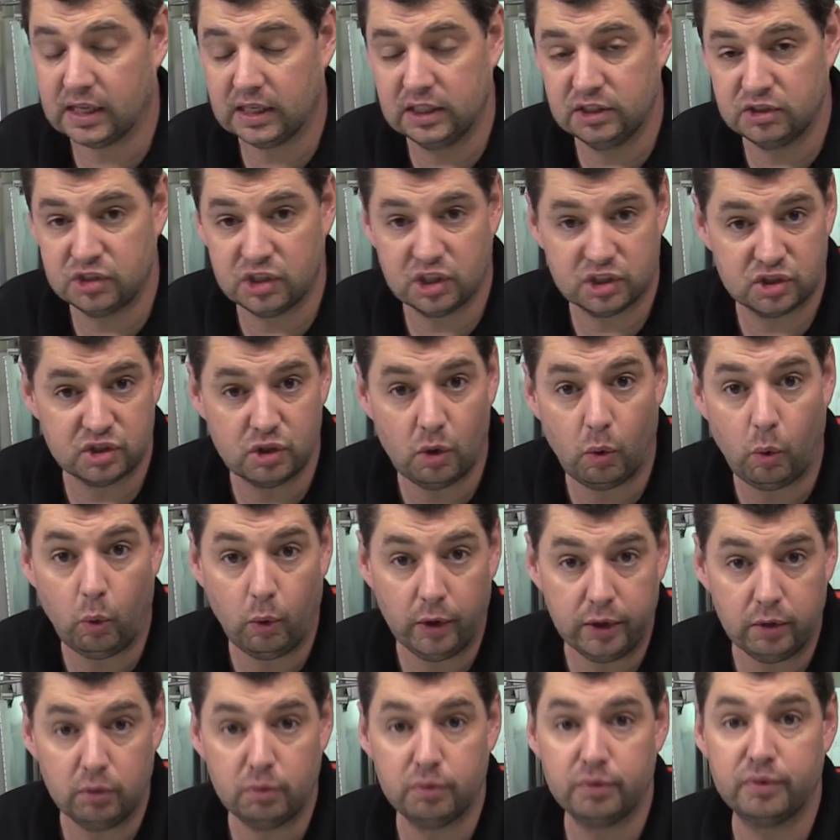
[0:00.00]
It's just the
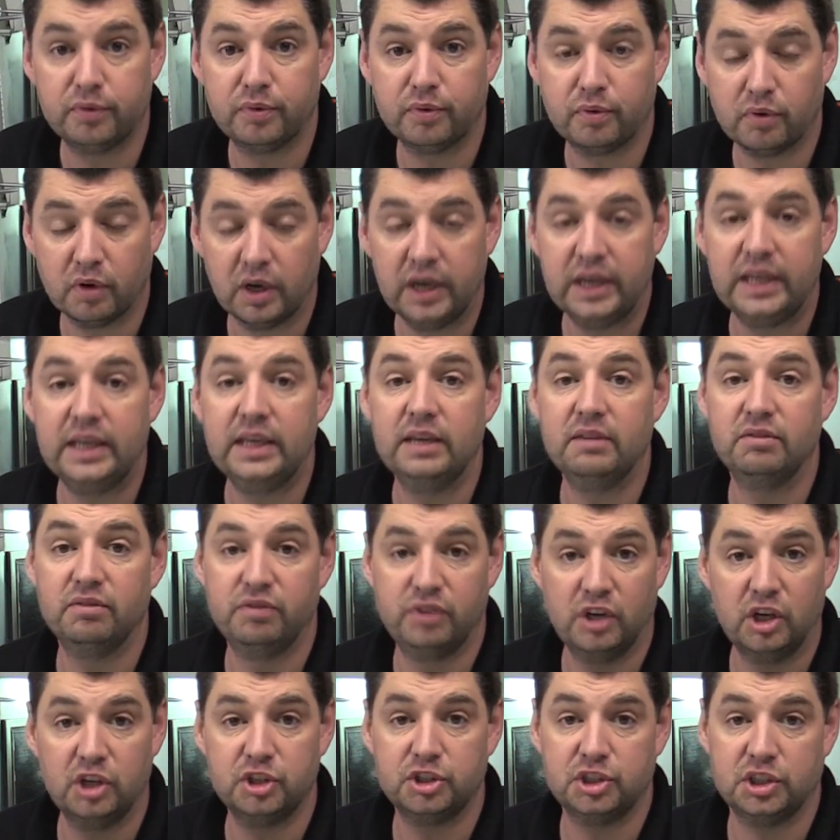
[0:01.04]
oil-free
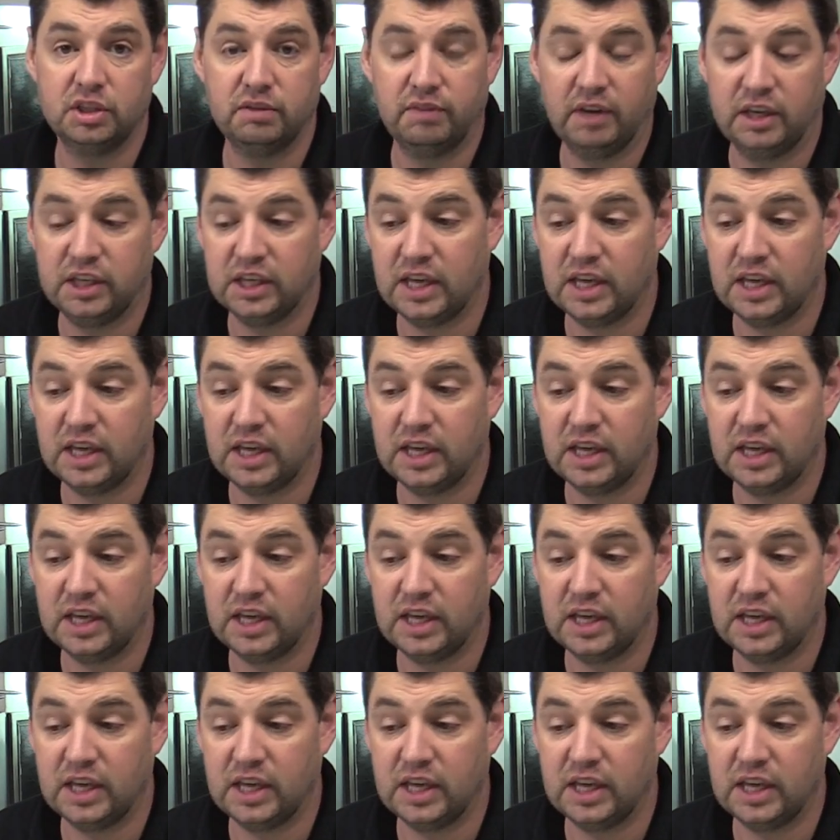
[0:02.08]
version of it.